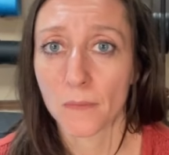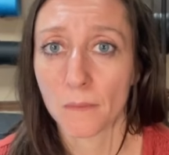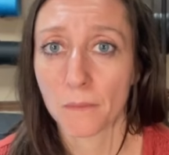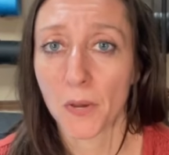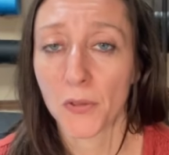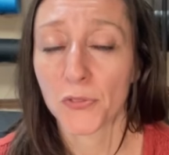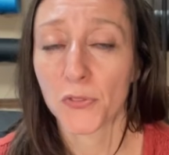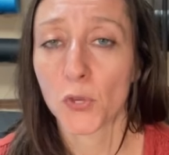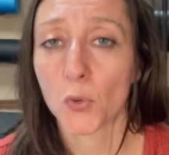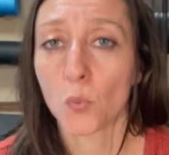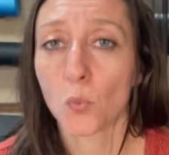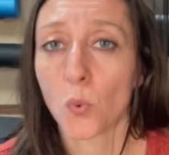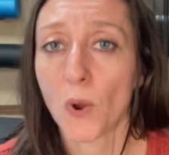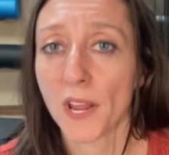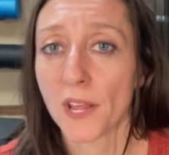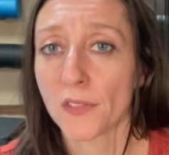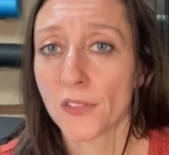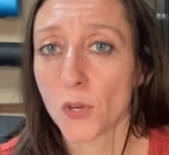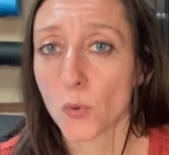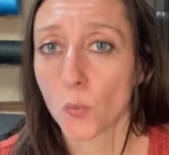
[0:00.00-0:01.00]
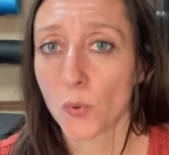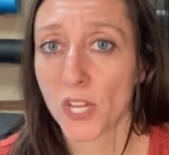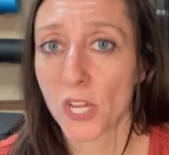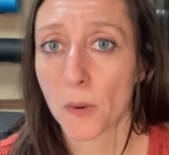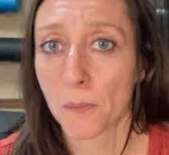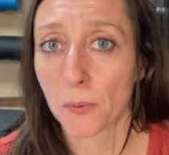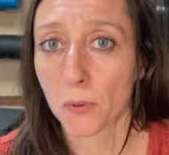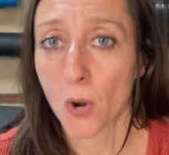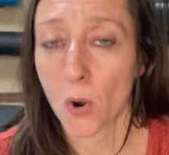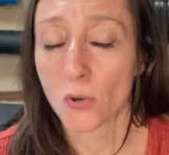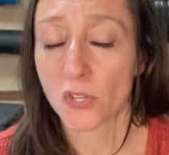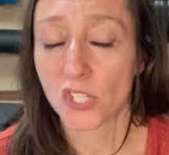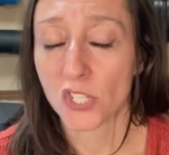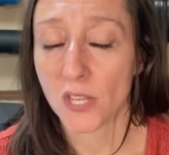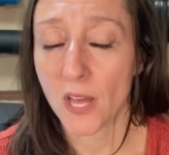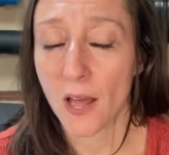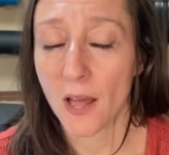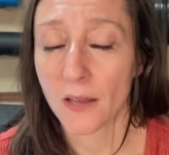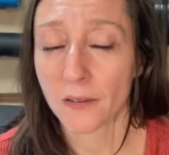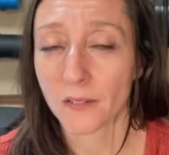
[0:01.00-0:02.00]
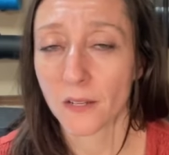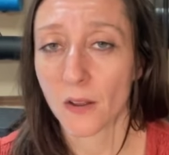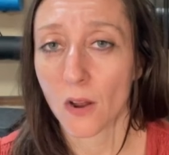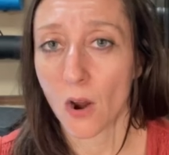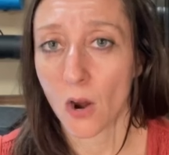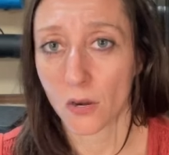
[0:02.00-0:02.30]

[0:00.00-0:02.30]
but the way that we approach that,